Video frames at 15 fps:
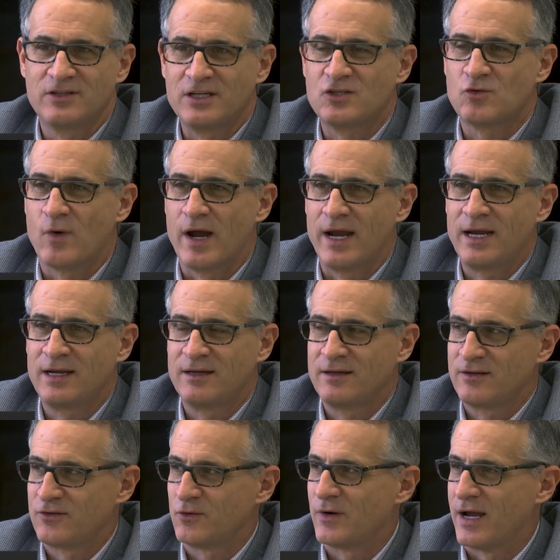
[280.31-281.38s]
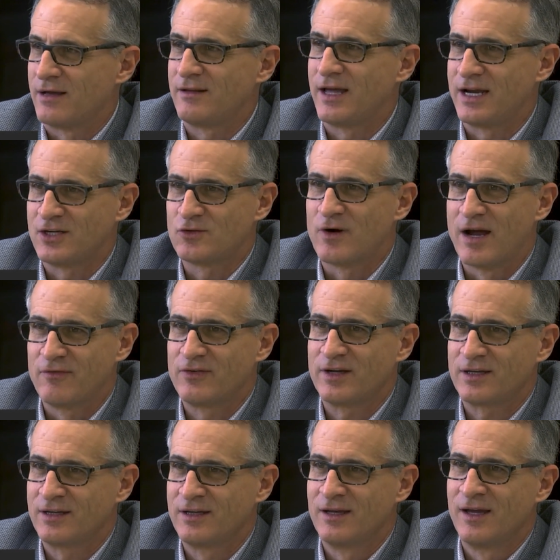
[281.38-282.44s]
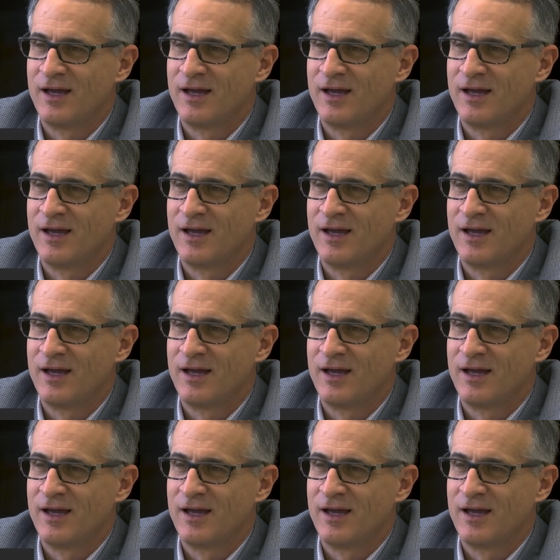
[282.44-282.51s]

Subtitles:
each way through LA traffic.